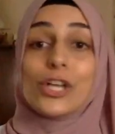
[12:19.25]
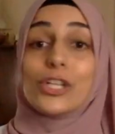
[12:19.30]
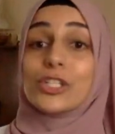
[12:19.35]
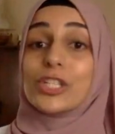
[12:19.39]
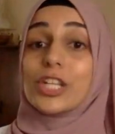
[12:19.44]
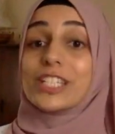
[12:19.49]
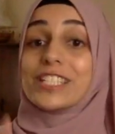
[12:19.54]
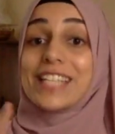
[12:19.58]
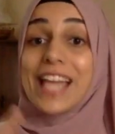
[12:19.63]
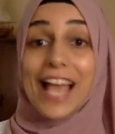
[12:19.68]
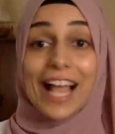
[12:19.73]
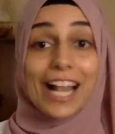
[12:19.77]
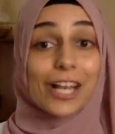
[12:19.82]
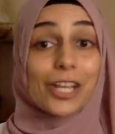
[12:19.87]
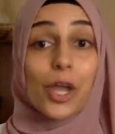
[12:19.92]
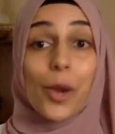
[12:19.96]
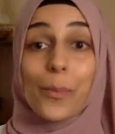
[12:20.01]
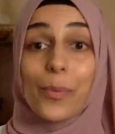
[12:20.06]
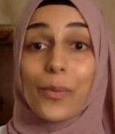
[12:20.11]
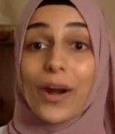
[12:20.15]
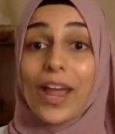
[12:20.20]
to tell
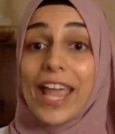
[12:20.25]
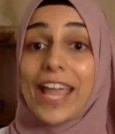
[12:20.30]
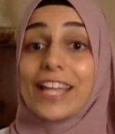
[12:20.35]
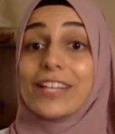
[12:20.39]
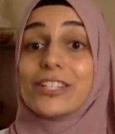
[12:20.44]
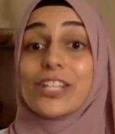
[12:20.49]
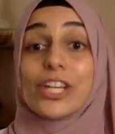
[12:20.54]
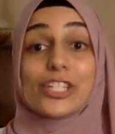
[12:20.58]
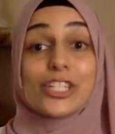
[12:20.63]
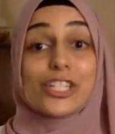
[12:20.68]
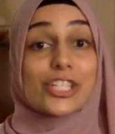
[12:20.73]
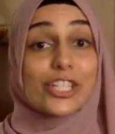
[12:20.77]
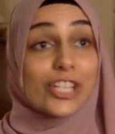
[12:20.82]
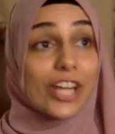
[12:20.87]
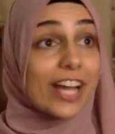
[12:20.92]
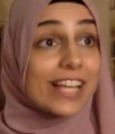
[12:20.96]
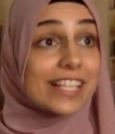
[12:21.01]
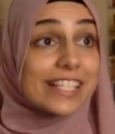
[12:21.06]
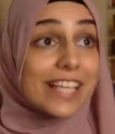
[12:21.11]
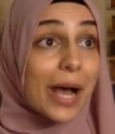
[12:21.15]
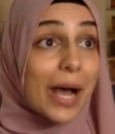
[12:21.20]
your brain to
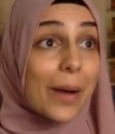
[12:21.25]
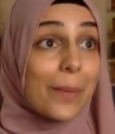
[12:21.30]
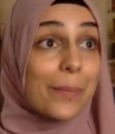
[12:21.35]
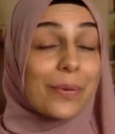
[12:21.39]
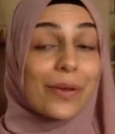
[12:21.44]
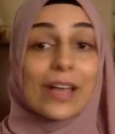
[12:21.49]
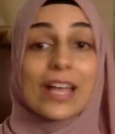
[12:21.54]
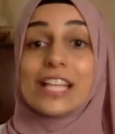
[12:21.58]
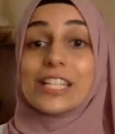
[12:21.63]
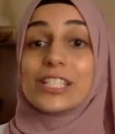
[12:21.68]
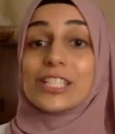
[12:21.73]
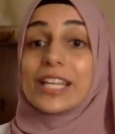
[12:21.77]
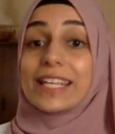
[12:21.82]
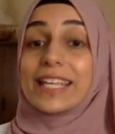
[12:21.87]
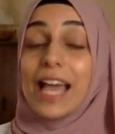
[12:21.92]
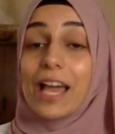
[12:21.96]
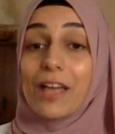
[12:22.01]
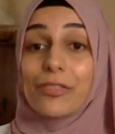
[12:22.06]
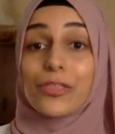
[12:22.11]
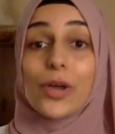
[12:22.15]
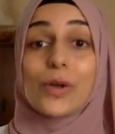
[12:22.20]
shut up, to
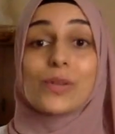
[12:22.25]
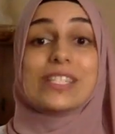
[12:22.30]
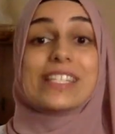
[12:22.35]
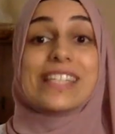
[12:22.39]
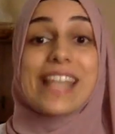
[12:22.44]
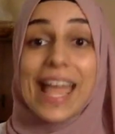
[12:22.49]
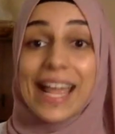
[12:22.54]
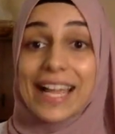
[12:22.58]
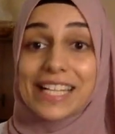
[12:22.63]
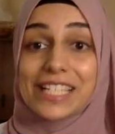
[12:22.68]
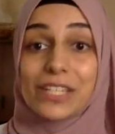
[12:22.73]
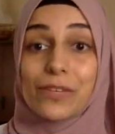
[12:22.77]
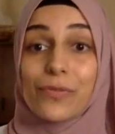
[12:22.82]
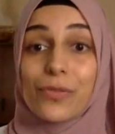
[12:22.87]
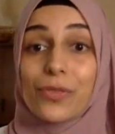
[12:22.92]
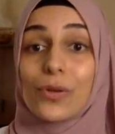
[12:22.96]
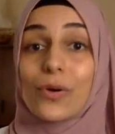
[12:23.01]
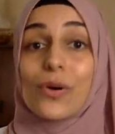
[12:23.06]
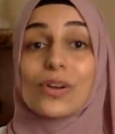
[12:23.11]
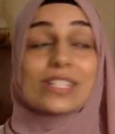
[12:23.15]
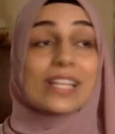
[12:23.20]
get those negative
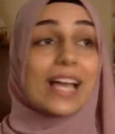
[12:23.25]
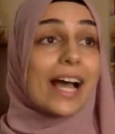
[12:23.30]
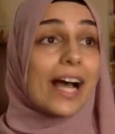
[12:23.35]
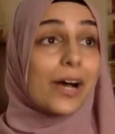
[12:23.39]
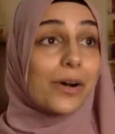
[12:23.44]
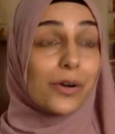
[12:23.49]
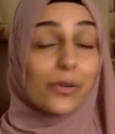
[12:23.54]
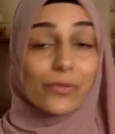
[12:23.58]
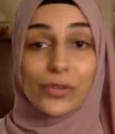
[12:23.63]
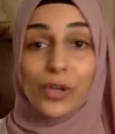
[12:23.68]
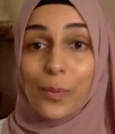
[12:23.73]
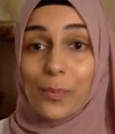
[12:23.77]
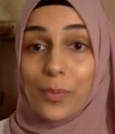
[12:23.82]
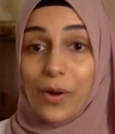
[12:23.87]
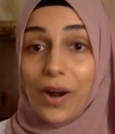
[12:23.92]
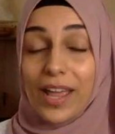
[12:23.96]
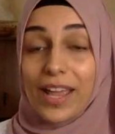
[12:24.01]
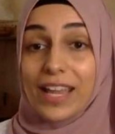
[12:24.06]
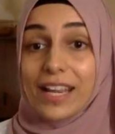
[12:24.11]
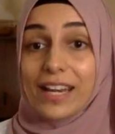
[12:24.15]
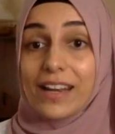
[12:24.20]
thoughts out of your
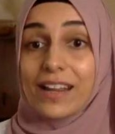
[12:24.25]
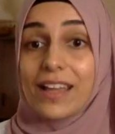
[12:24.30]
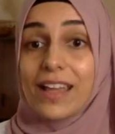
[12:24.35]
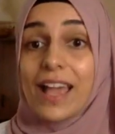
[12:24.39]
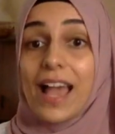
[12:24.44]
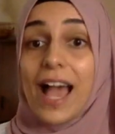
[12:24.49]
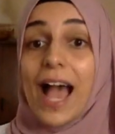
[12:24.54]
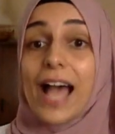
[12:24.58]
brain,